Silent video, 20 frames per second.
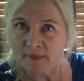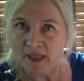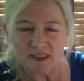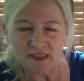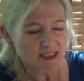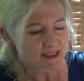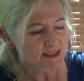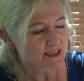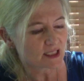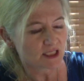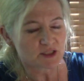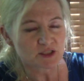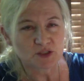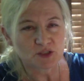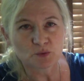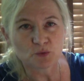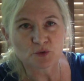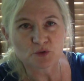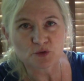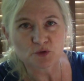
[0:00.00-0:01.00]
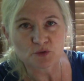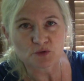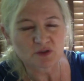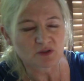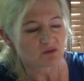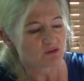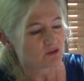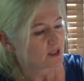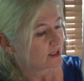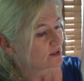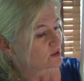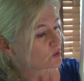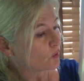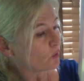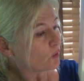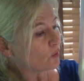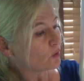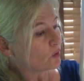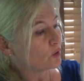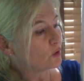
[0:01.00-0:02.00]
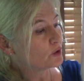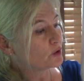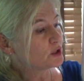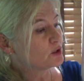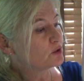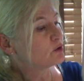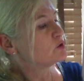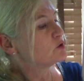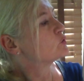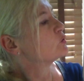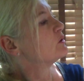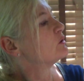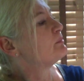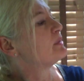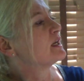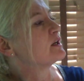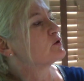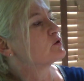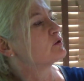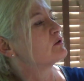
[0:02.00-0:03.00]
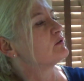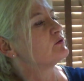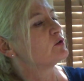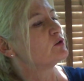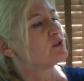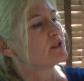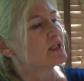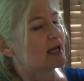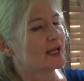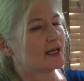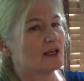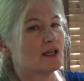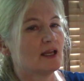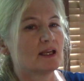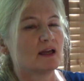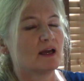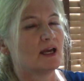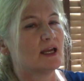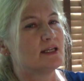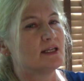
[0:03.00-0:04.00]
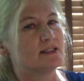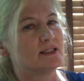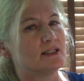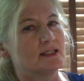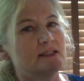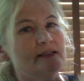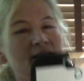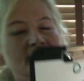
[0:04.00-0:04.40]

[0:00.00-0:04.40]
Dads like to do all sorts of things. Or you could draw a picture of your dad, like I did,